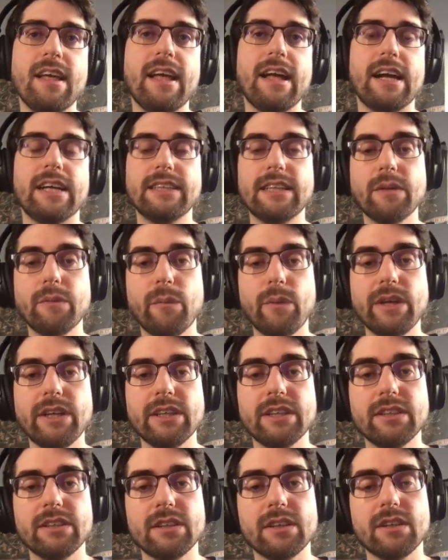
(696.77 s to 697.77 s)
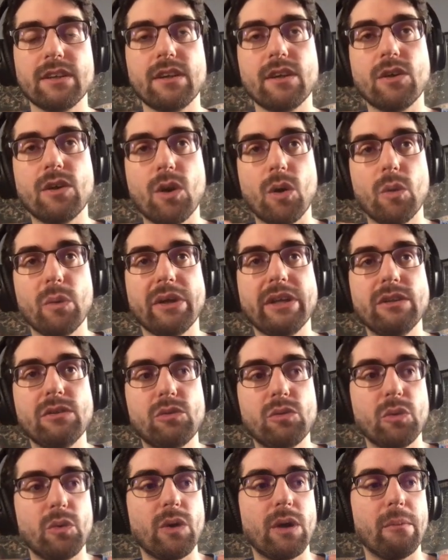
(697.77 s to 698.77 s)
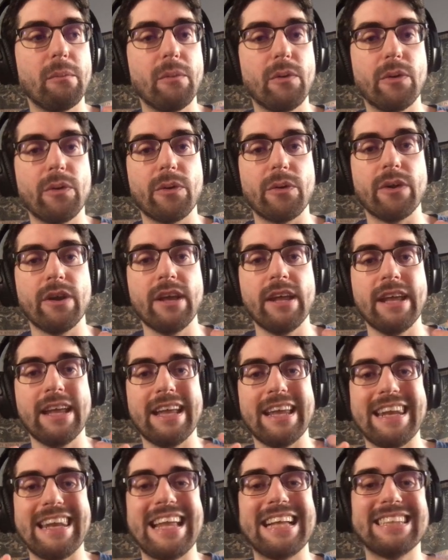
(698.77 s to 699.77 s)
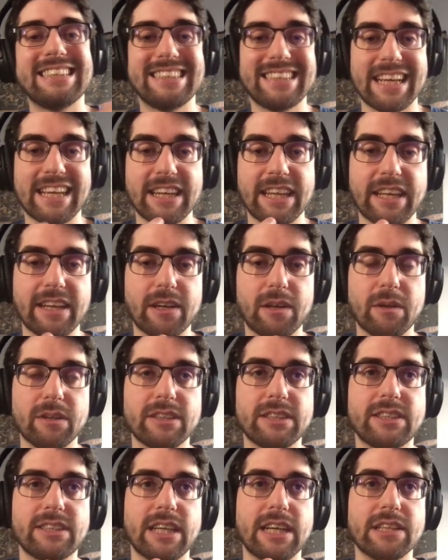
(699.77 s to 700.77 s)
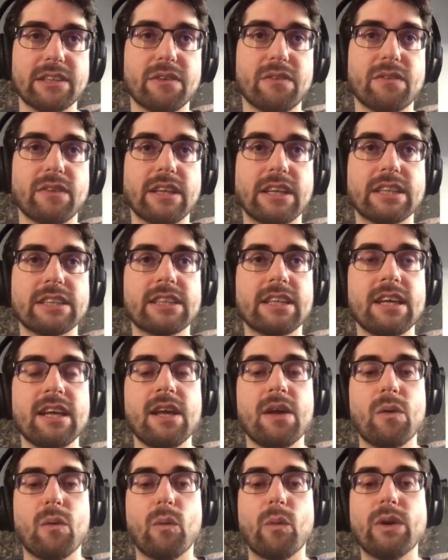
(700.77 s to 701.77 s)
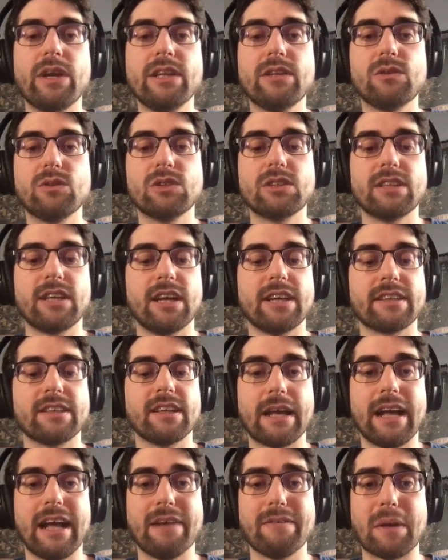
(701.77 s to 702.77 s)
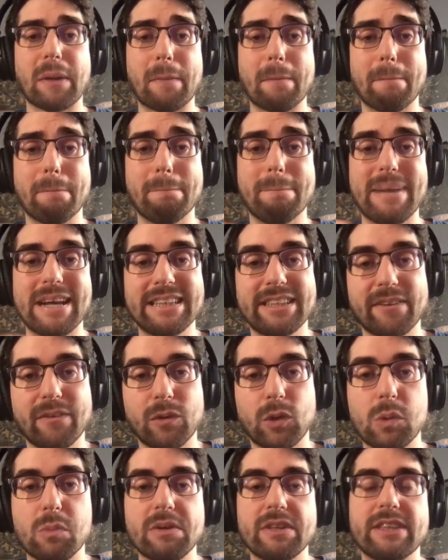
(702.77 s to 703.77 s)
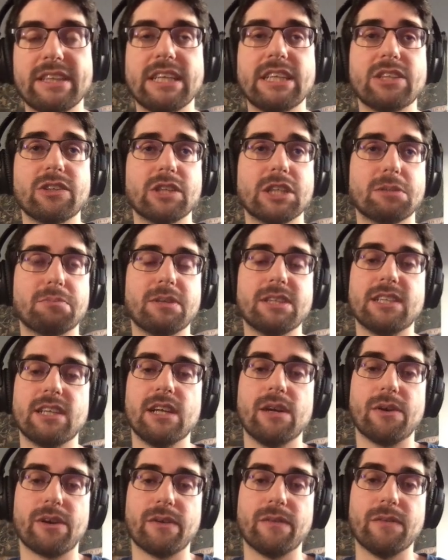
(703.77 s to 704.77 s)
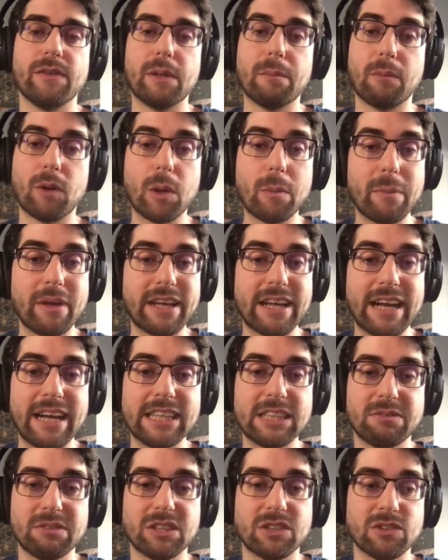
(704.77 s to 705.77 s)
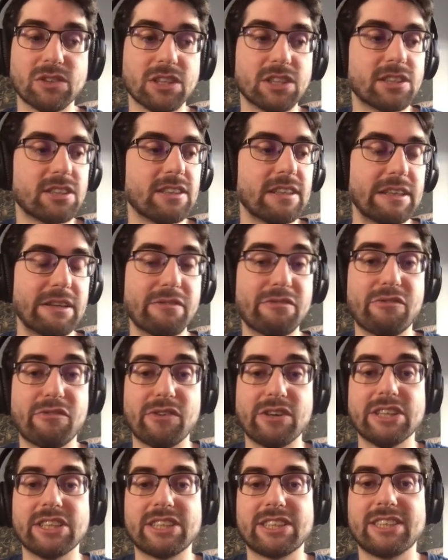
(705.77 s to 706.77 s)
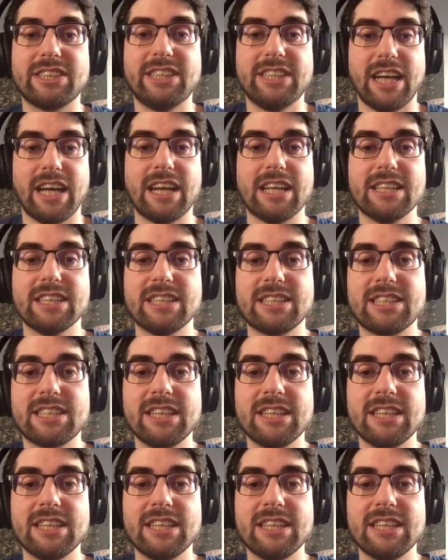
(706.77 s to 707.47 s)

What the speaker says: And then we go into a more less technical side of things. We need to start having better documentation, especially around deployment guides, because it's the first challenge